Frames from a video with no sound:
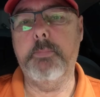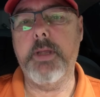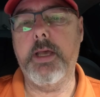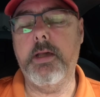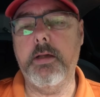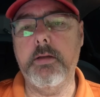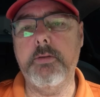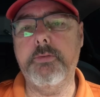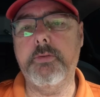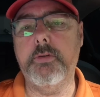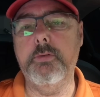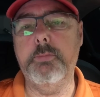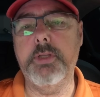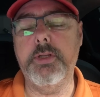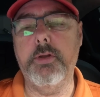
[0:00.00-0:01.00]
bell so
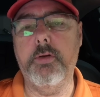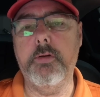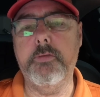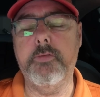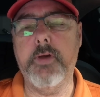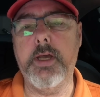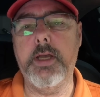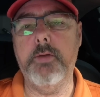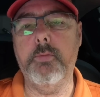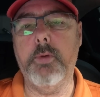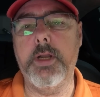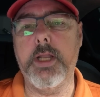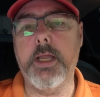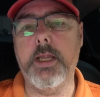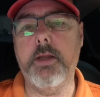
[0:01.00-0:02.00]
you'll be notified
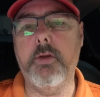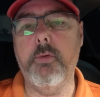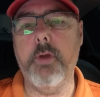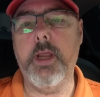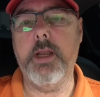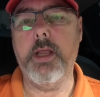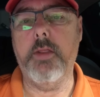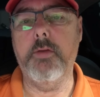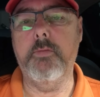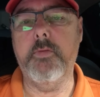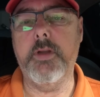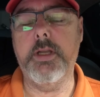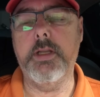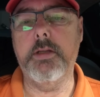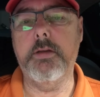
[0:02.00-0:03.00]
when I create other
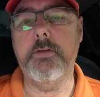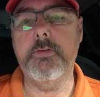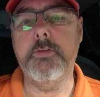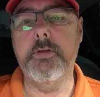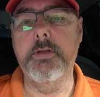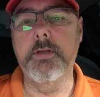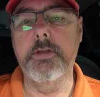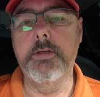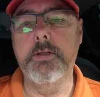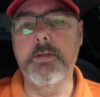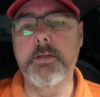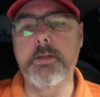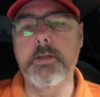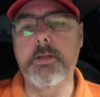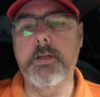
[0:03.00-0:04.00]
videos.
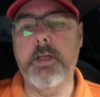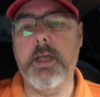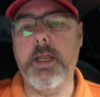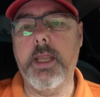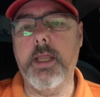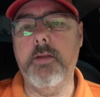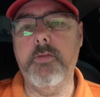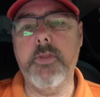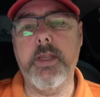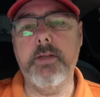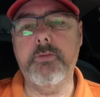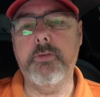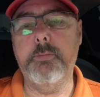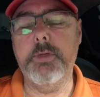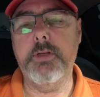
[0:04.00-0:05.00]
Again,
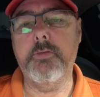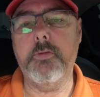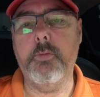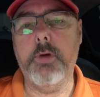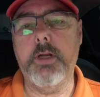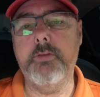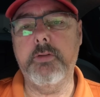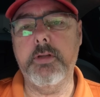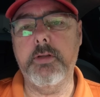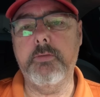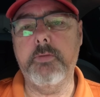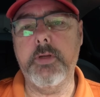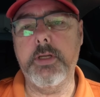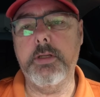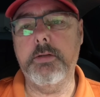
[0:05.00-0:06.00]
thanks so much for watching this
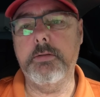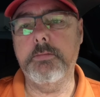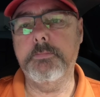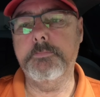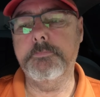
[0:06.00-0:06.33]
video.